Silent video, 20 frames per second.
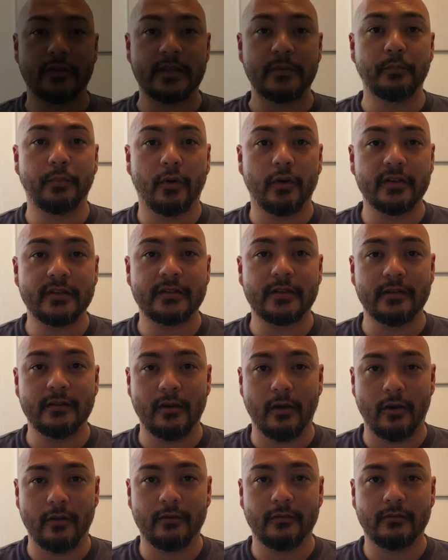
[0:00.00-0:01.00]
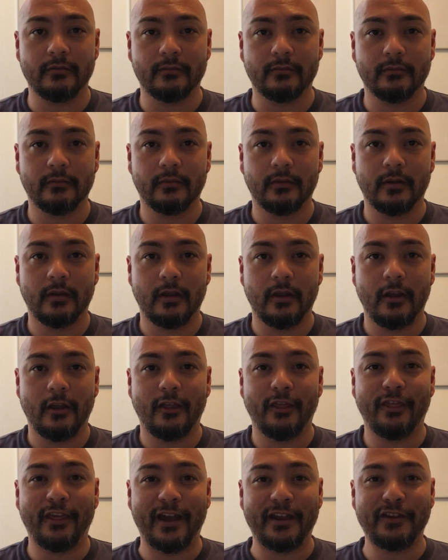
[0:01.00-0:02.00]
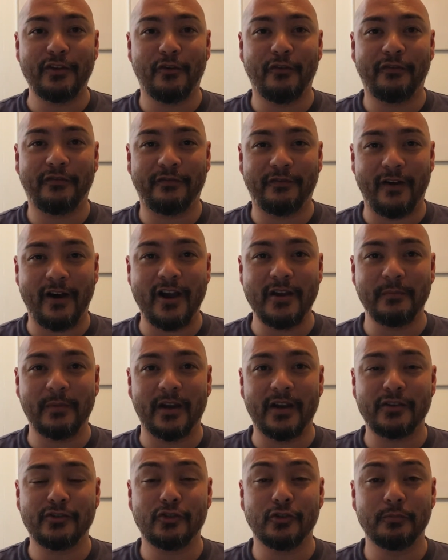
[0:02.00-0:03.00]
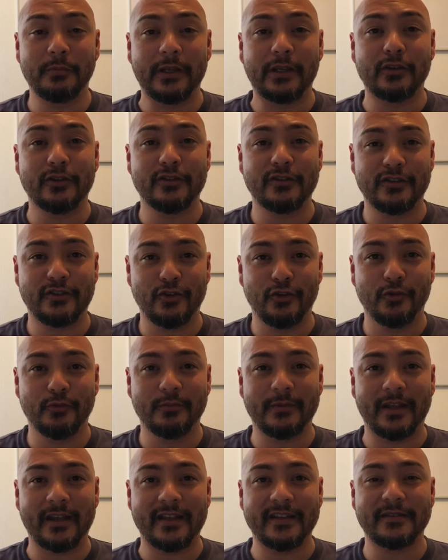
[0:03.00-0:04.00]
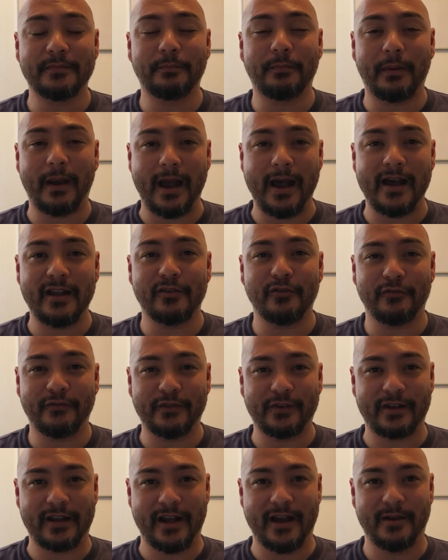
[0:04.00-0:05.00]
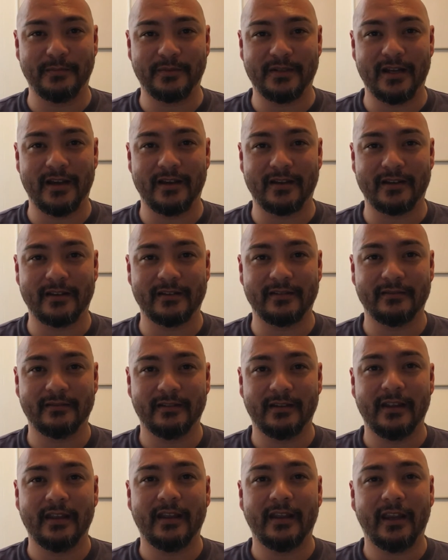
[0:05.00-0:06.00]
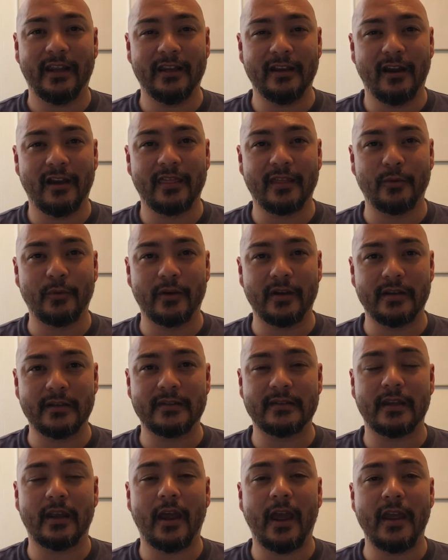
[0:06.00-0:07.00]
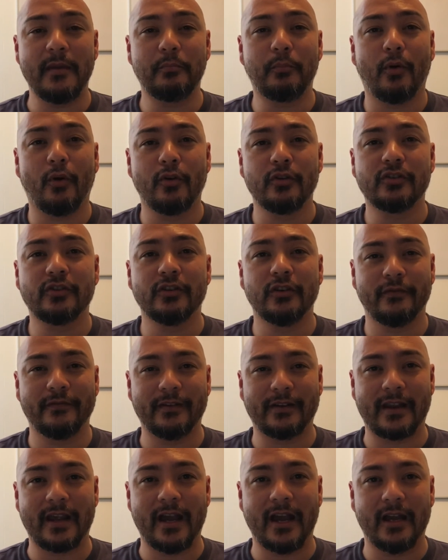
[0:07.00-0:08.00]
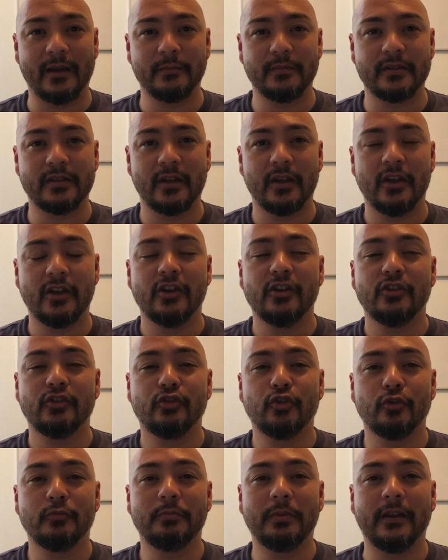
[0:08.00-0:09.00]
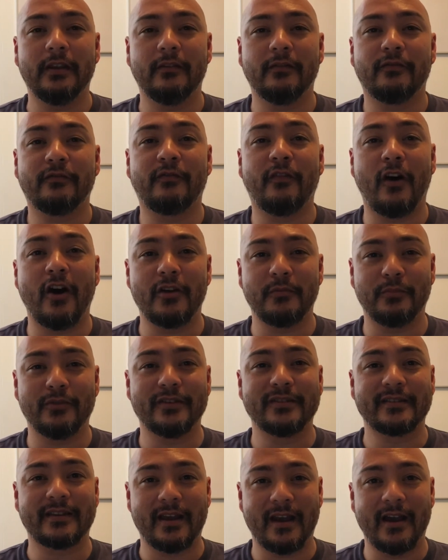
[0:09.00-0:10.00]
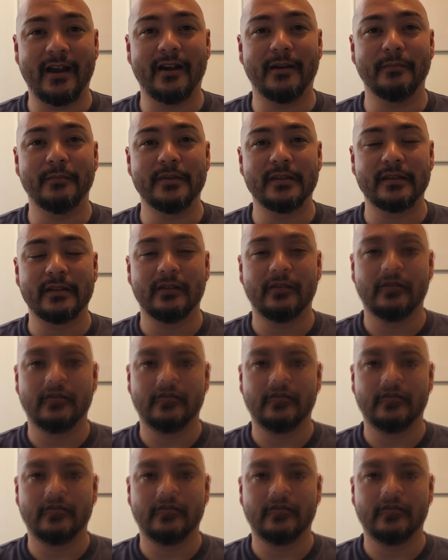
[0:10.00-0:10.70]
it's important to note that your fiber should be consumed as part of your carb target. In other words, a portion of your carbs should be fibrous carbs.